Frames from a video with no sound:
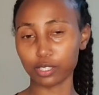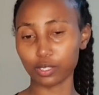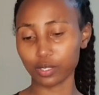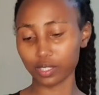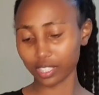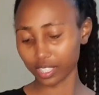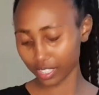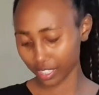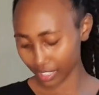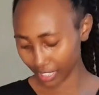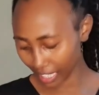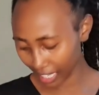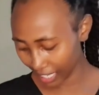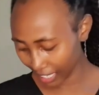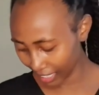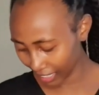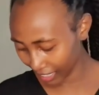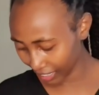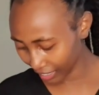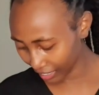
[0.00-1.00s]
on the
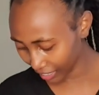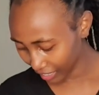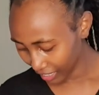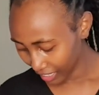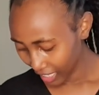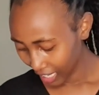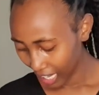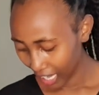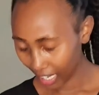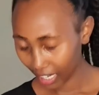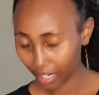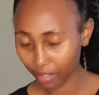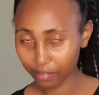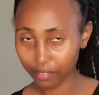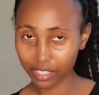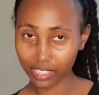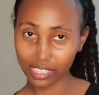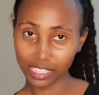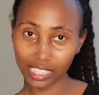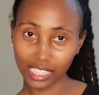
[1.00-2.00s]
side. I love
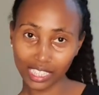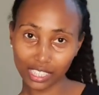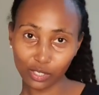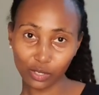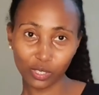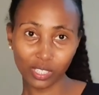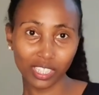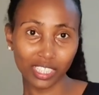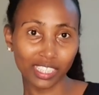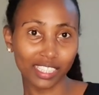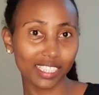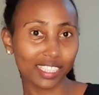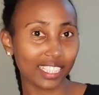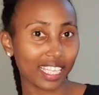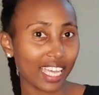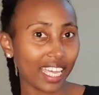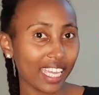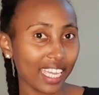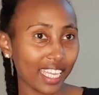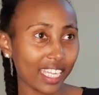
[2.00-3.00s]
the slit on the
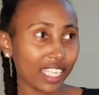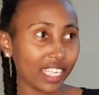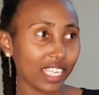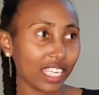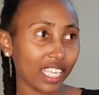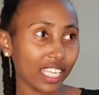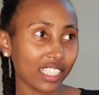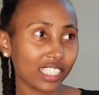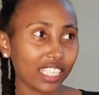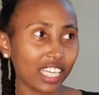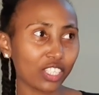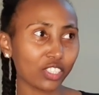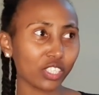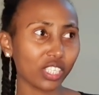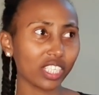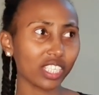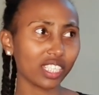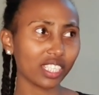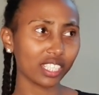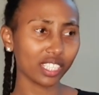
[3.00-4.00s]
side. It's
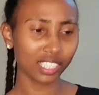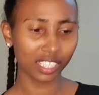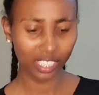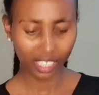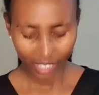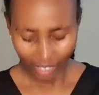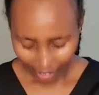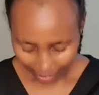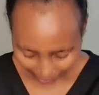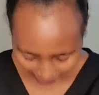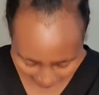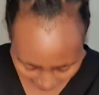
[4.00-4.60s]
actually like